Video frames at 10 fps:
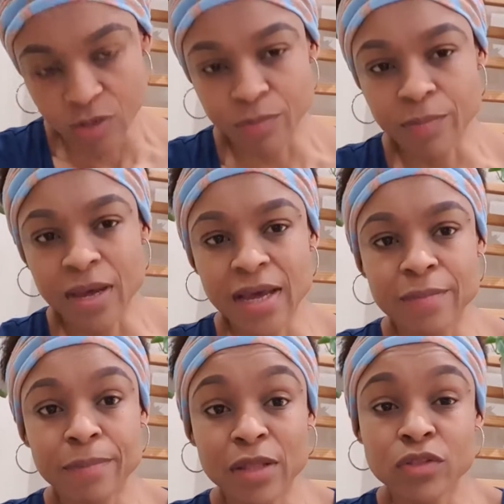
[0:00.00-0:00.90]
My
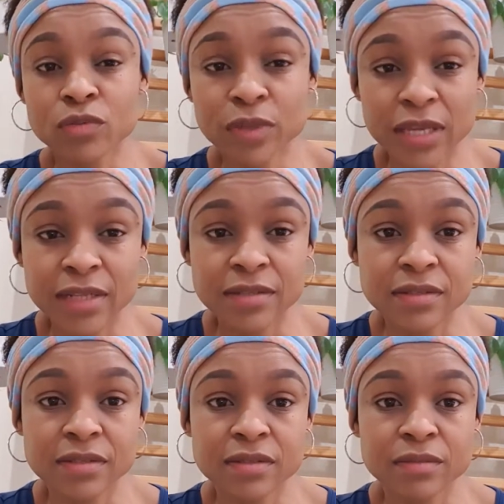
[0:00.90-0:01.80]
bathroom
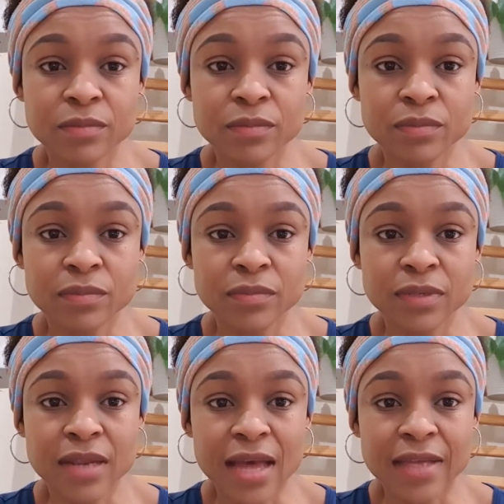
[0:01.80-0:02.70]
gets
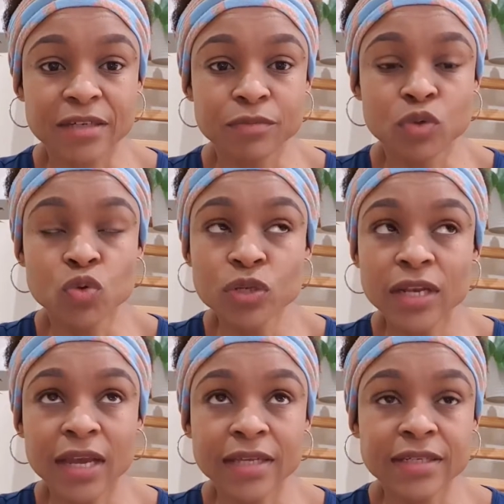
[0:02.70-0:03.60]
light, good
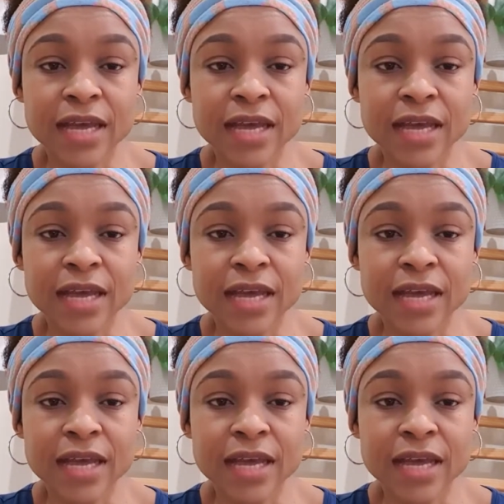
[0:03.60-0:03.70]
light.